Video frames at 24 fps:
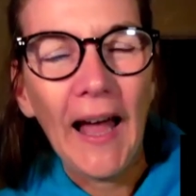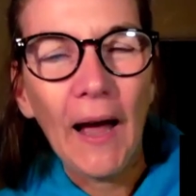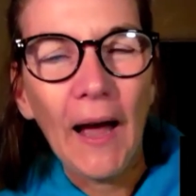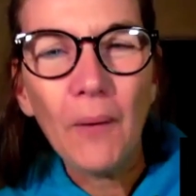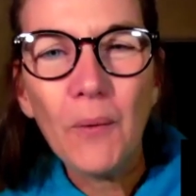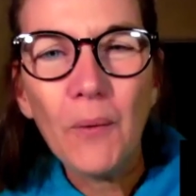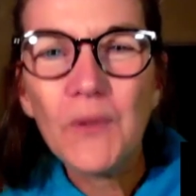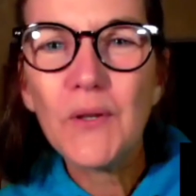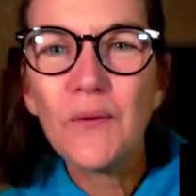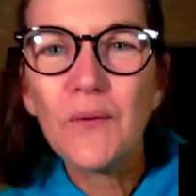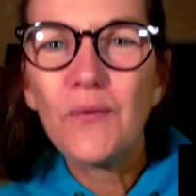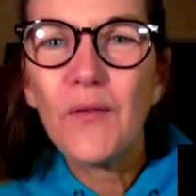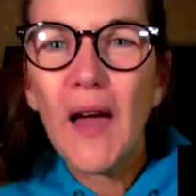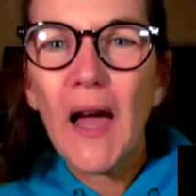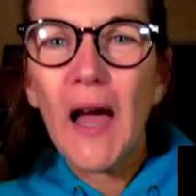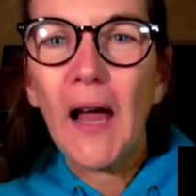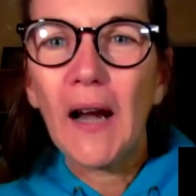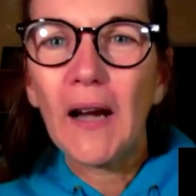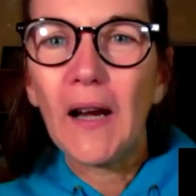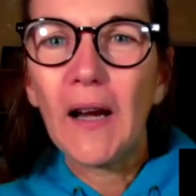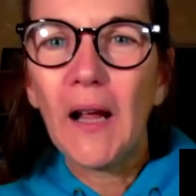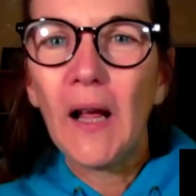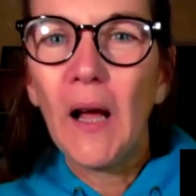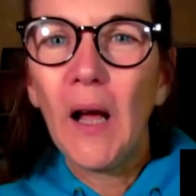Out of
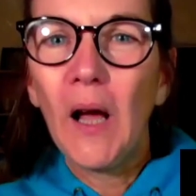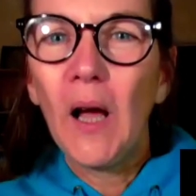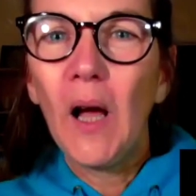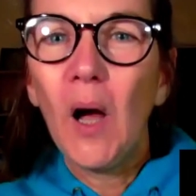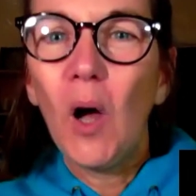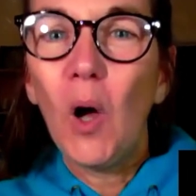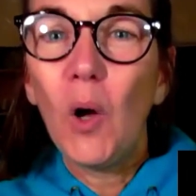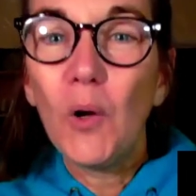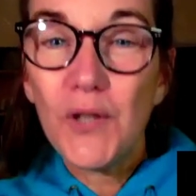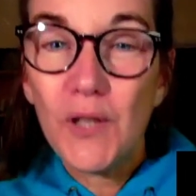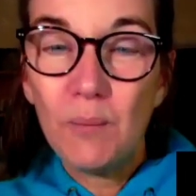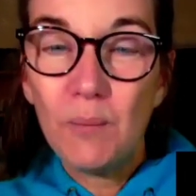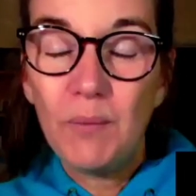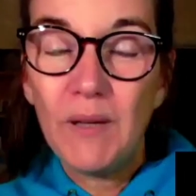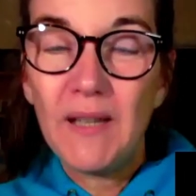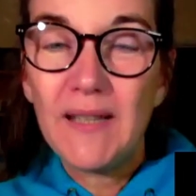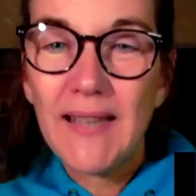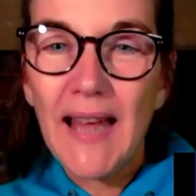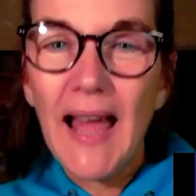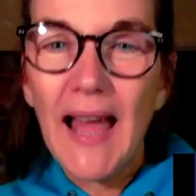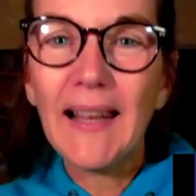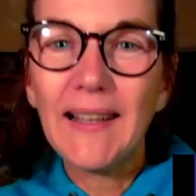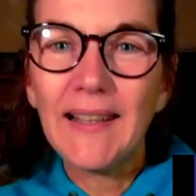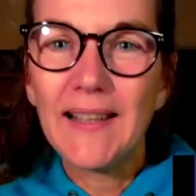that
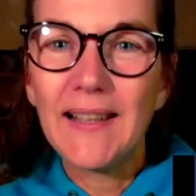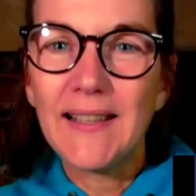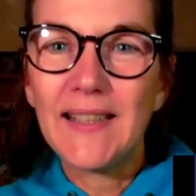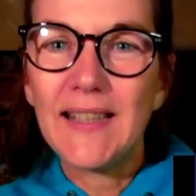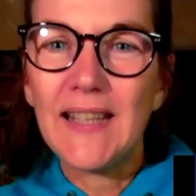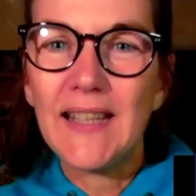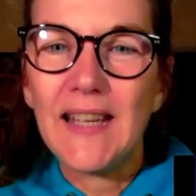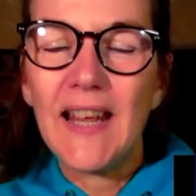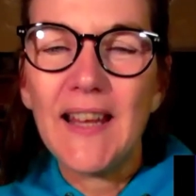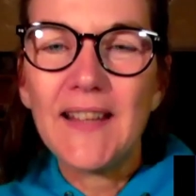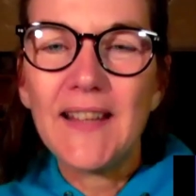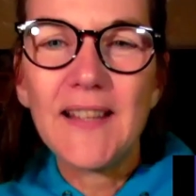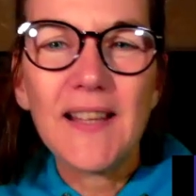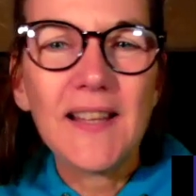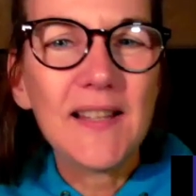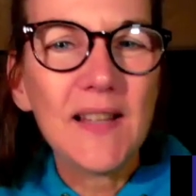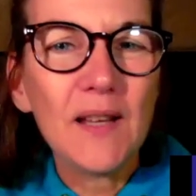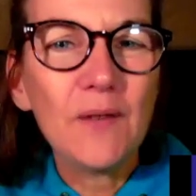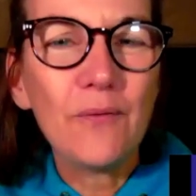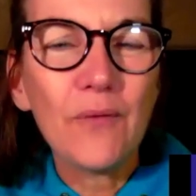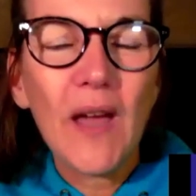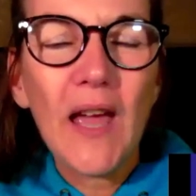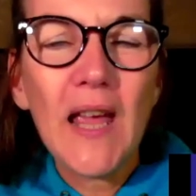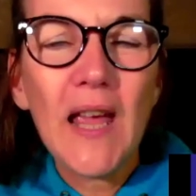hospitality, it's
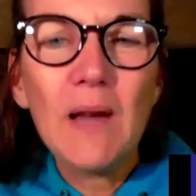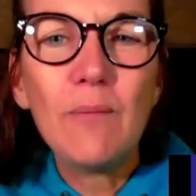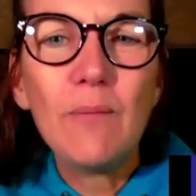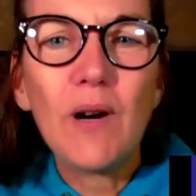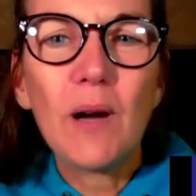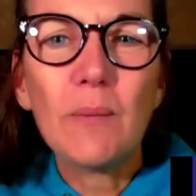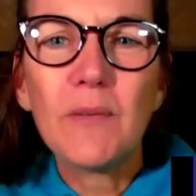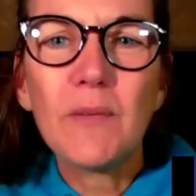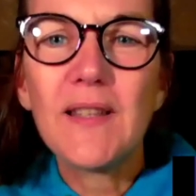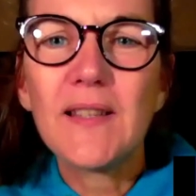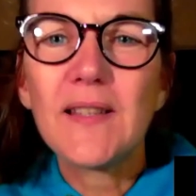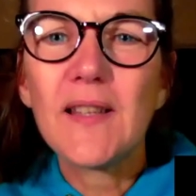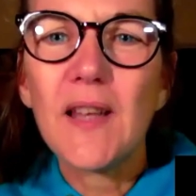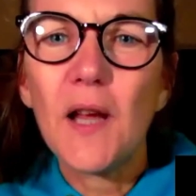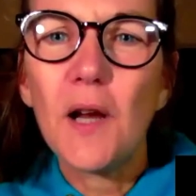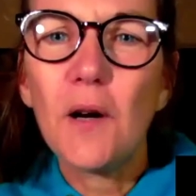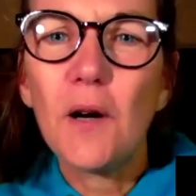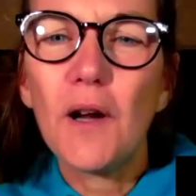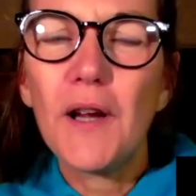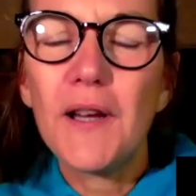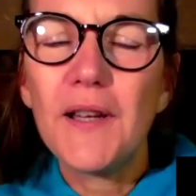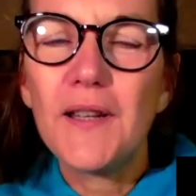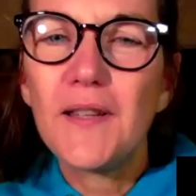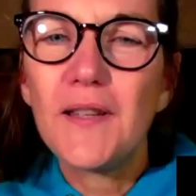as if Abraham and
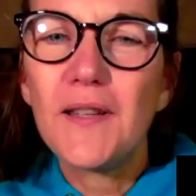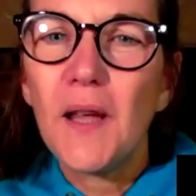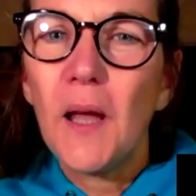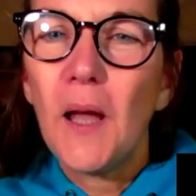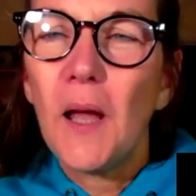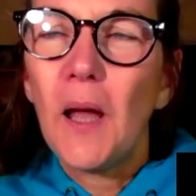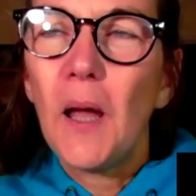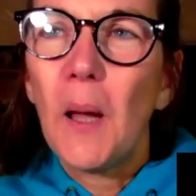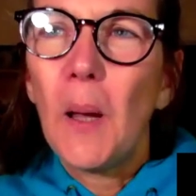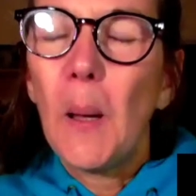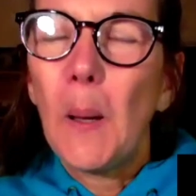Sarai's